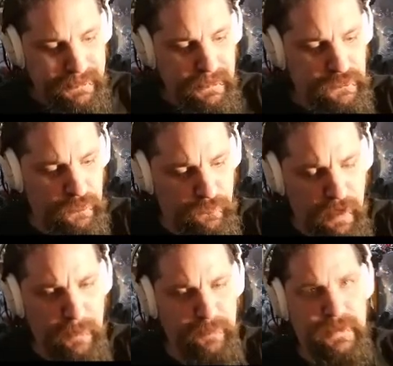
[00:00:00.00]
So if
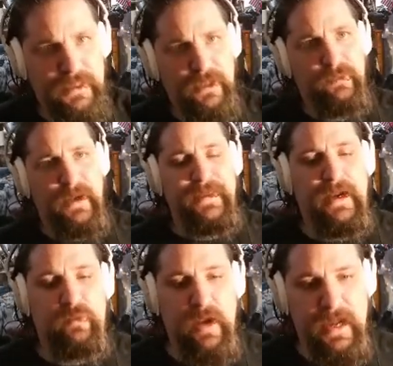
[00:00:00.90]
I'm killed by
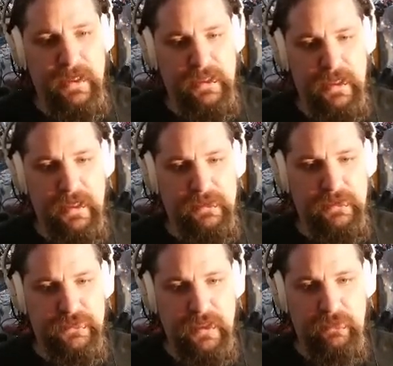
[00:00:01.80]
that rat again, at
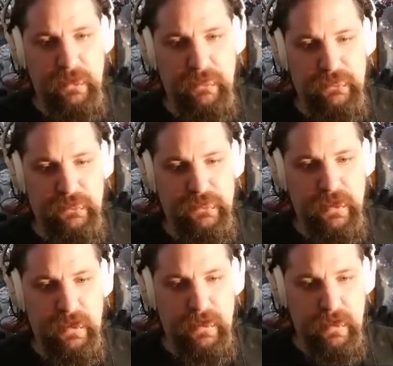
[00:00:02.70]
least I don't have to
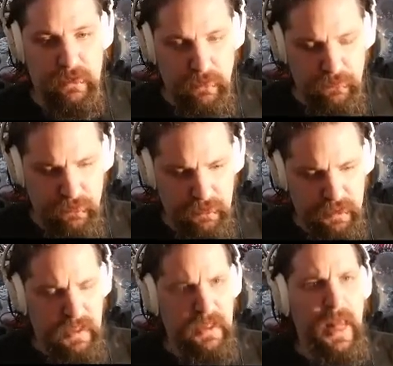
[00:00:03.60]
start it all over again.